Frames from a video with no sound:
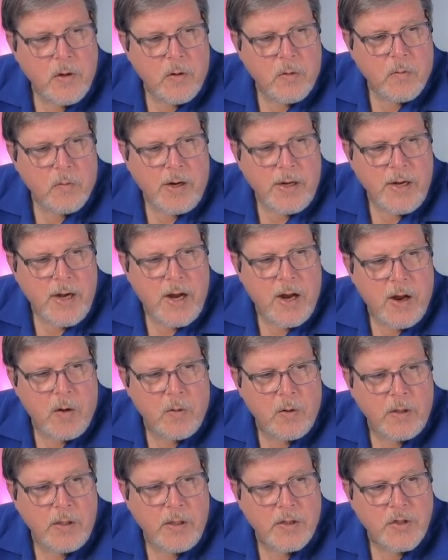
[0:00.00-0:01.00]
Right
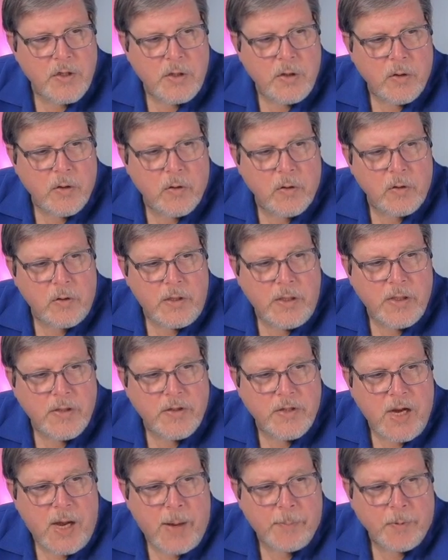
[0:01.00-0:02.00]
now, it's an early
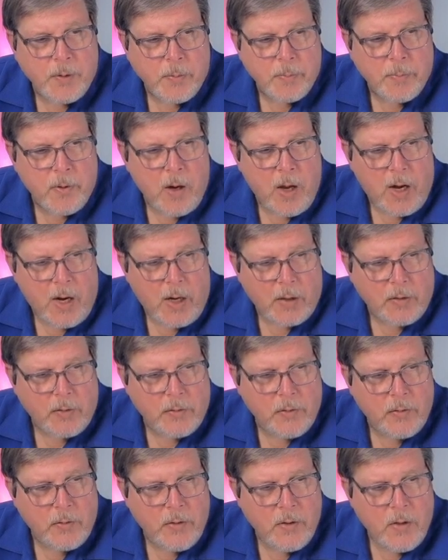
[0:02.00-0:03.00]
adopter product.